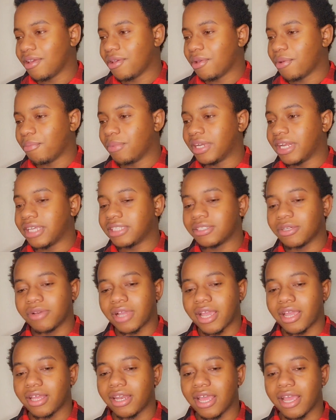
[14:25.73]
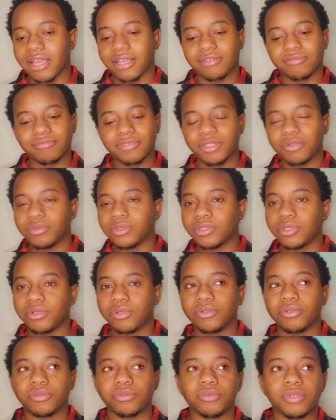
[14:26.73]
But that's okay. Like, it was
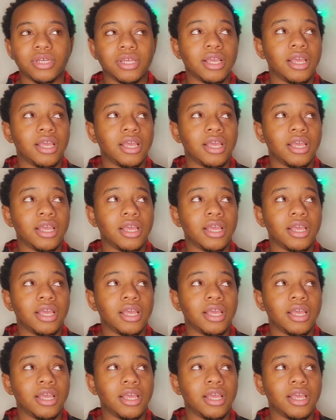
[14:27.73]
cool.